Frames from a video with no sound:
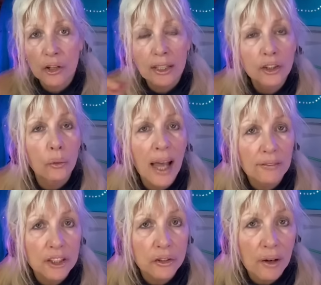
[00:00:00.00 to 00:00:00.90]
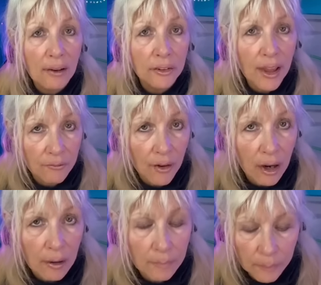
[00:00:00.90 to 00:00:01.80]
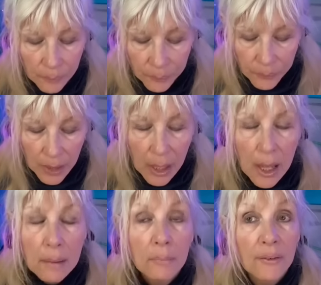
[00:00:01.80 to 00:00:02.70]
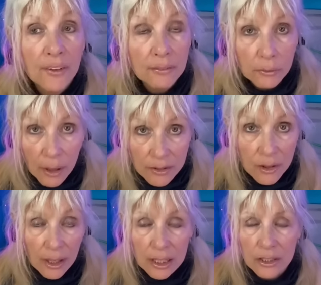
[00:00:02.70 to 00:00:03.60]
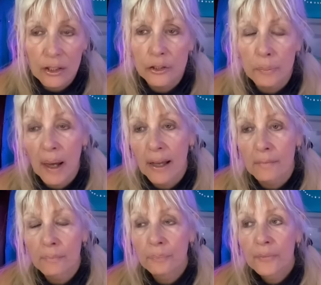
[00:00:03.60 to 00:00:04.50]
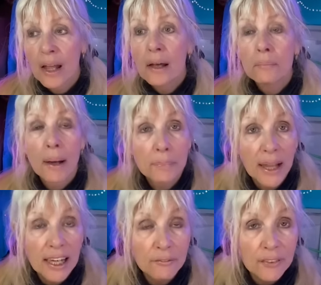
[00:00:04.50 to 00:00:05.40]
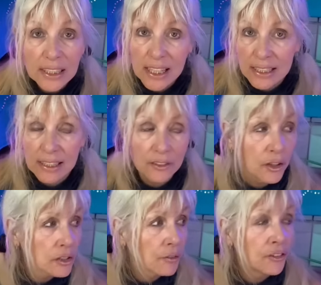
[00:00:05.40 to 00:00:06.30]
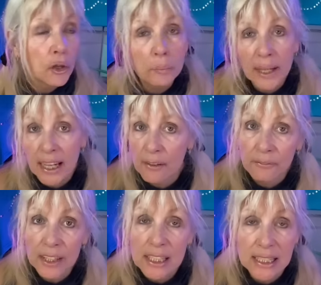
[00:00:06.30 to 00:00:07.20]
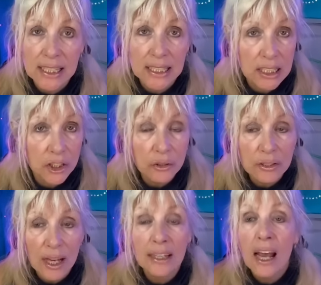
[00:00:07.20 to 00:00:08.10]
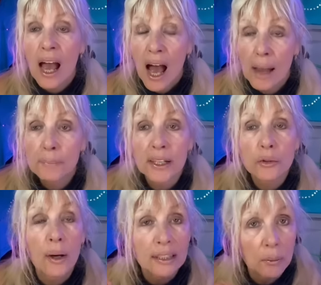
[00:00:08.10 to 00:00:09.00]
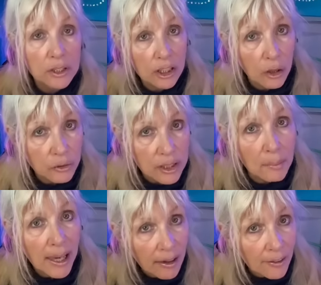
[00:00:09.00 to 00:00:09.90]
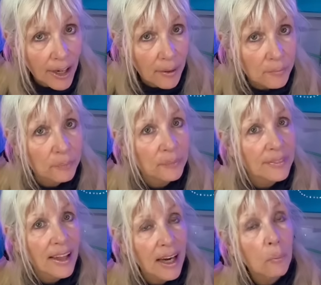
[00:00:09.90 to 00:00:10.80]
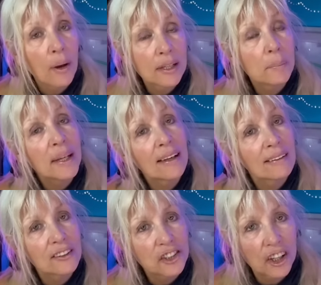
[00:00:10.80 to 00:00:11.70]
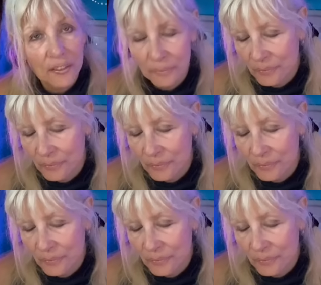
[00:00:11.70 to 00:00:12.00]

I don't have to travel that far. My favorite restaurant is close by my Planet Fitness. There's a few Planet Fitnesses in Tucson. I picked one that was close to my area that I wanted to be in this year.